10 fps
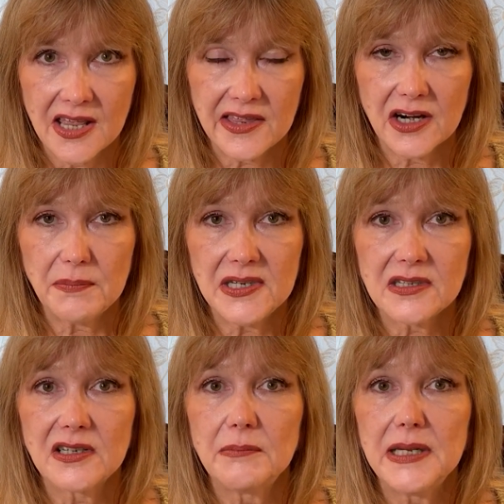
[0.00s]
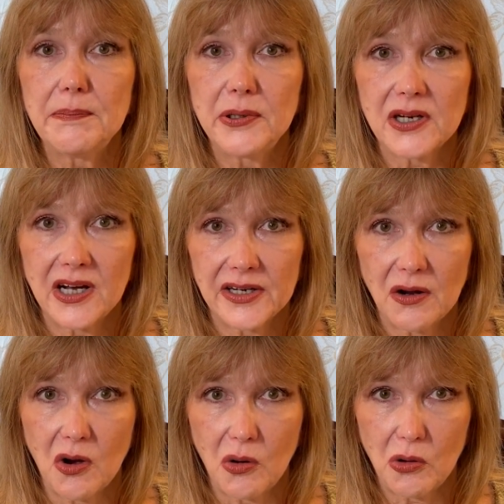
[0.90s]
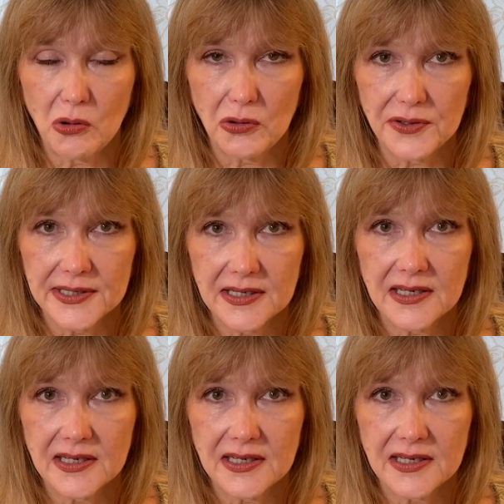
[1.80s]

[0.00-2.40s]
Therapy is going to be put on hold